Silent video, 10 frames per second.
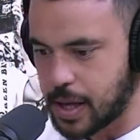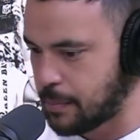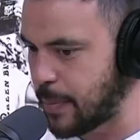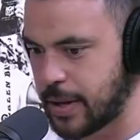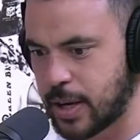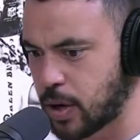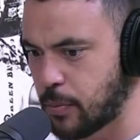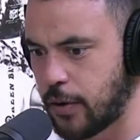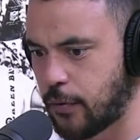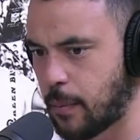Maybe you don't want to
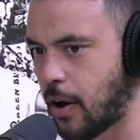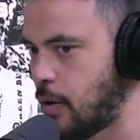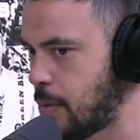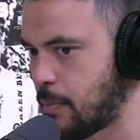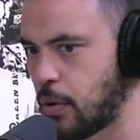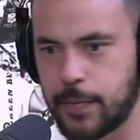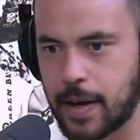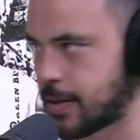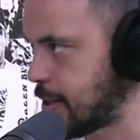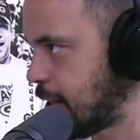move from home, but move down
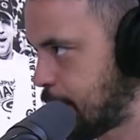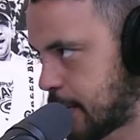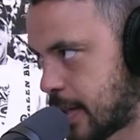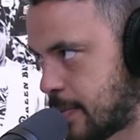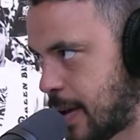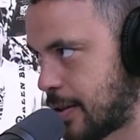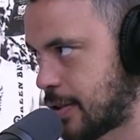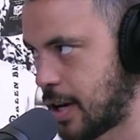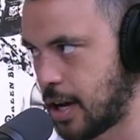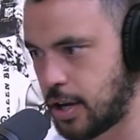to Sydney for 6
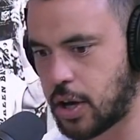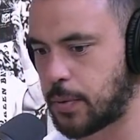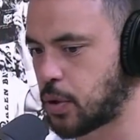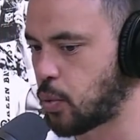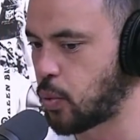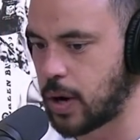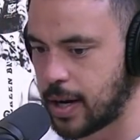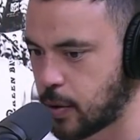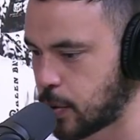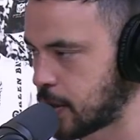months. Go into a really
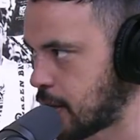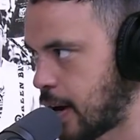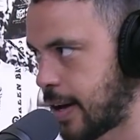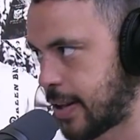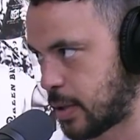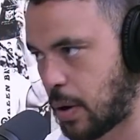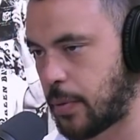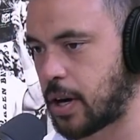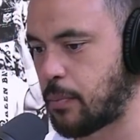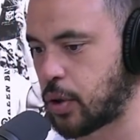good side that's probably
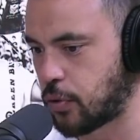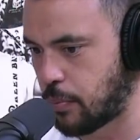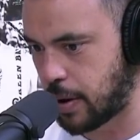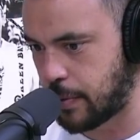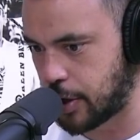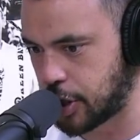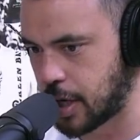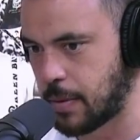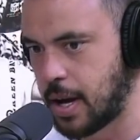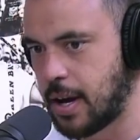going to push for a
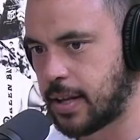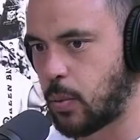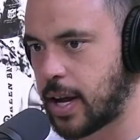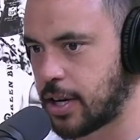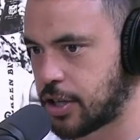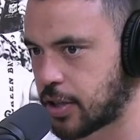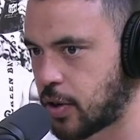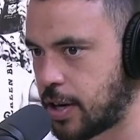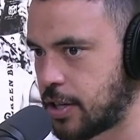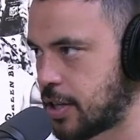premiership. Their wingers just
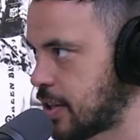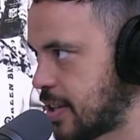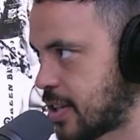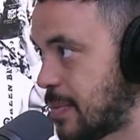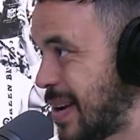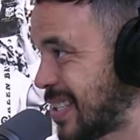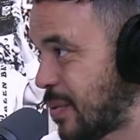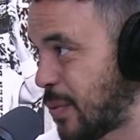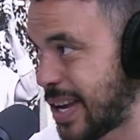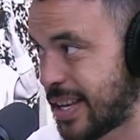got injured, so there's going to be some
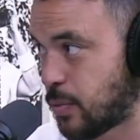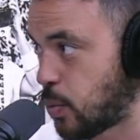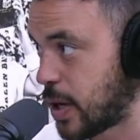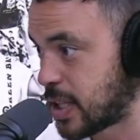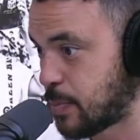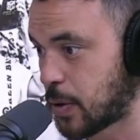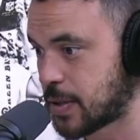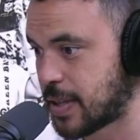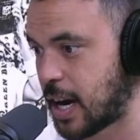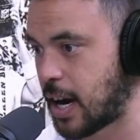wing spots there.